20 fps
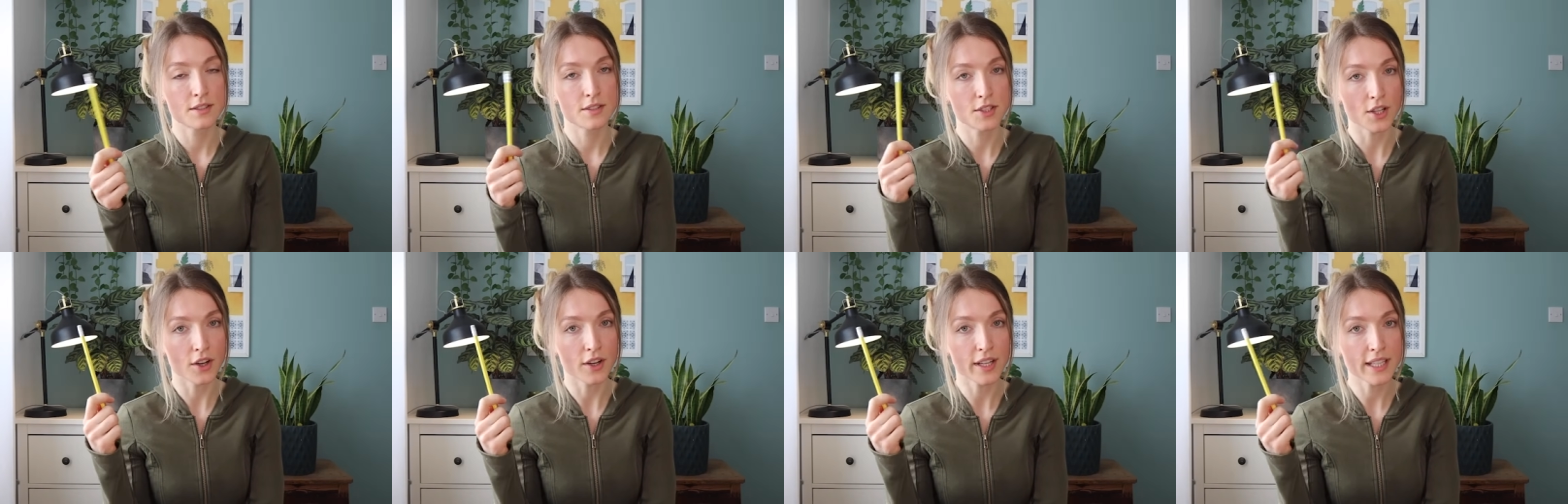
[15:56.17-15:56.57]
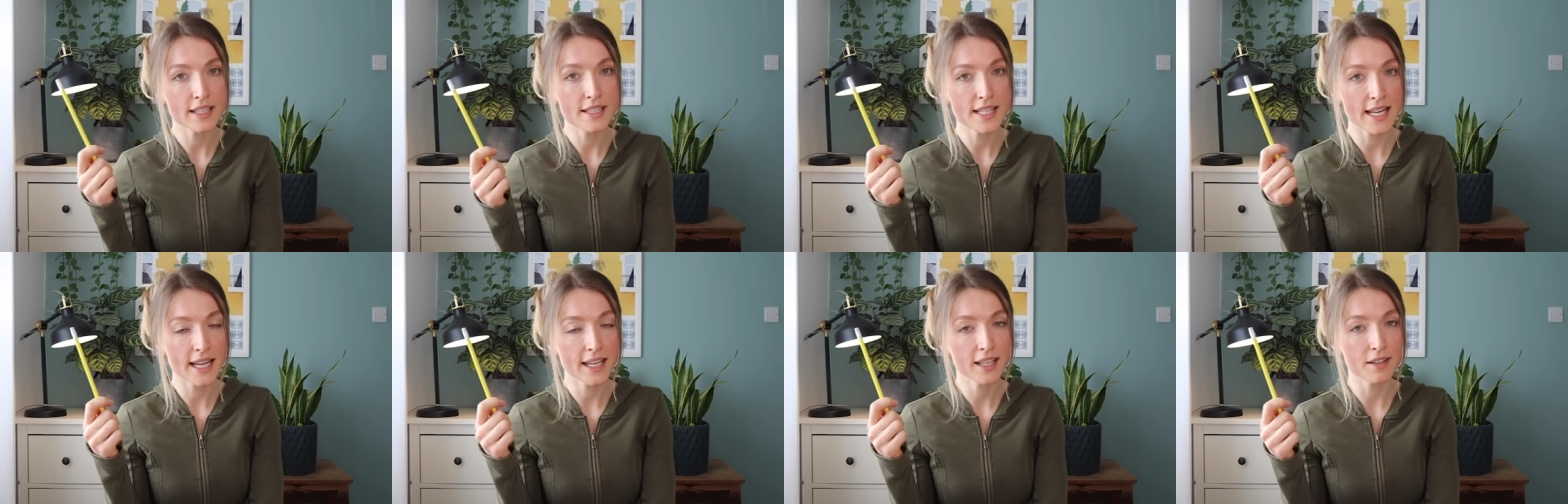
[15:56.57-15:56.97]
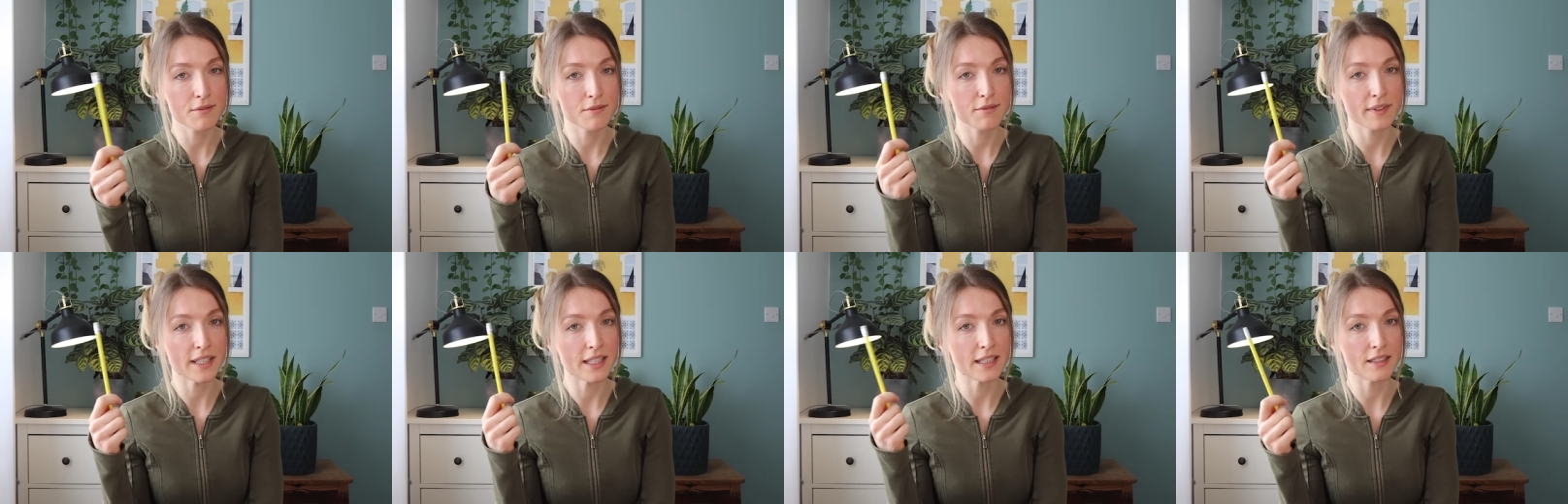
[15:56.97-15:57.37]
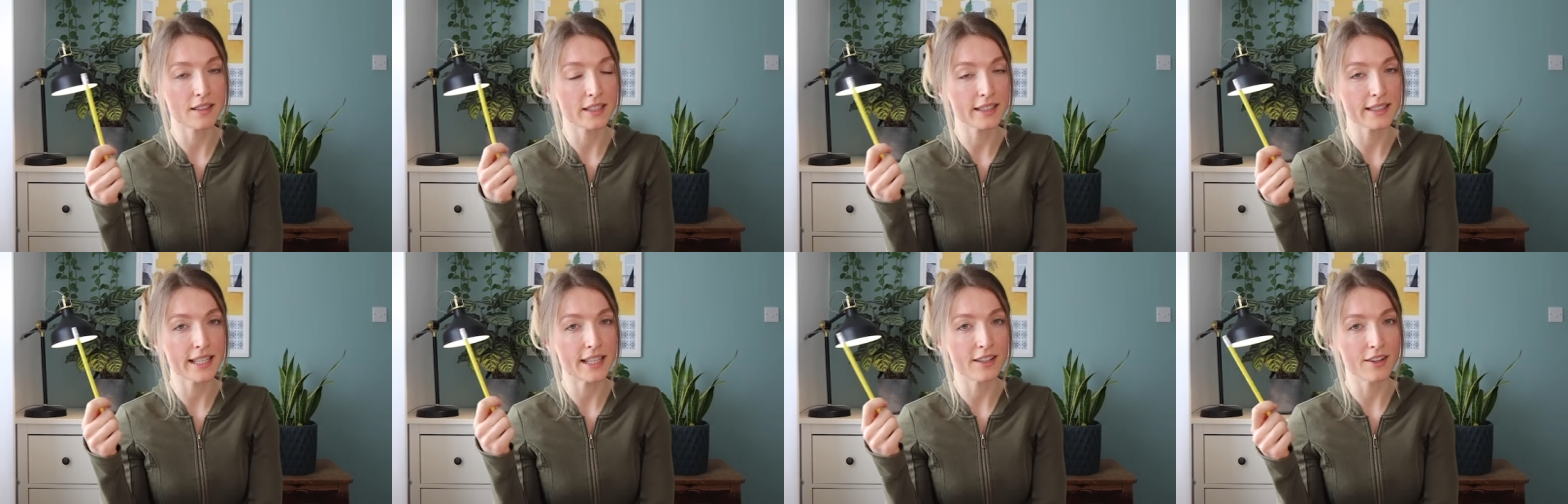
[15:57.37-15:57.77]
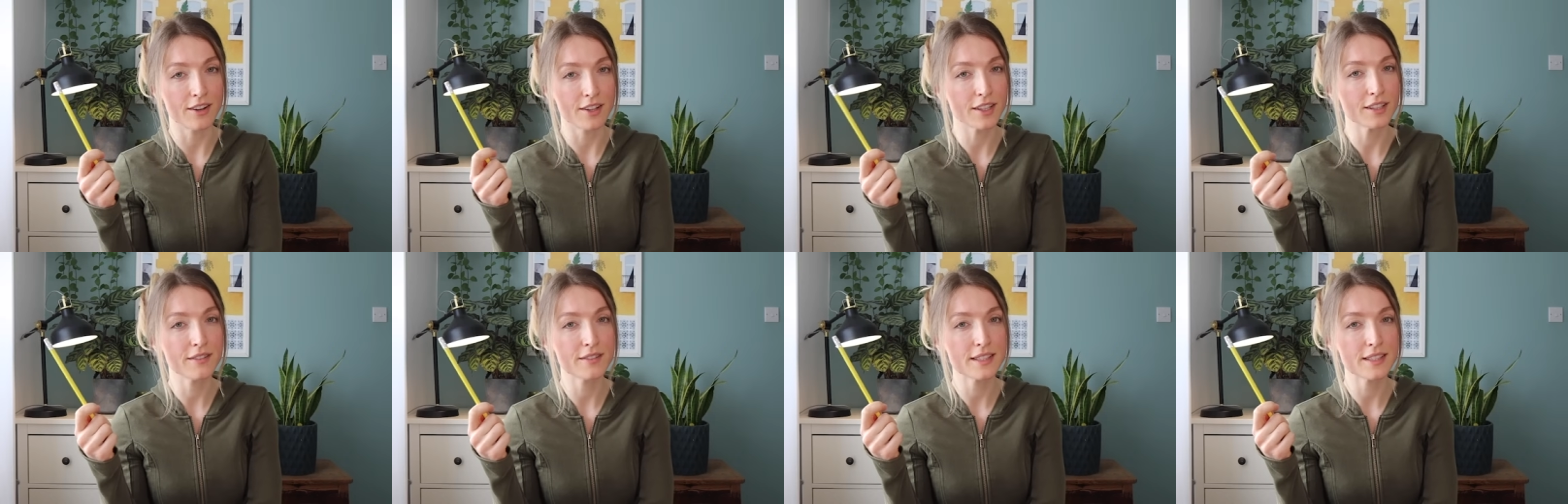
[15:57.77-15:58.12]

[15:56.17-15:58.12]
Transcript: dieting and feeling like their life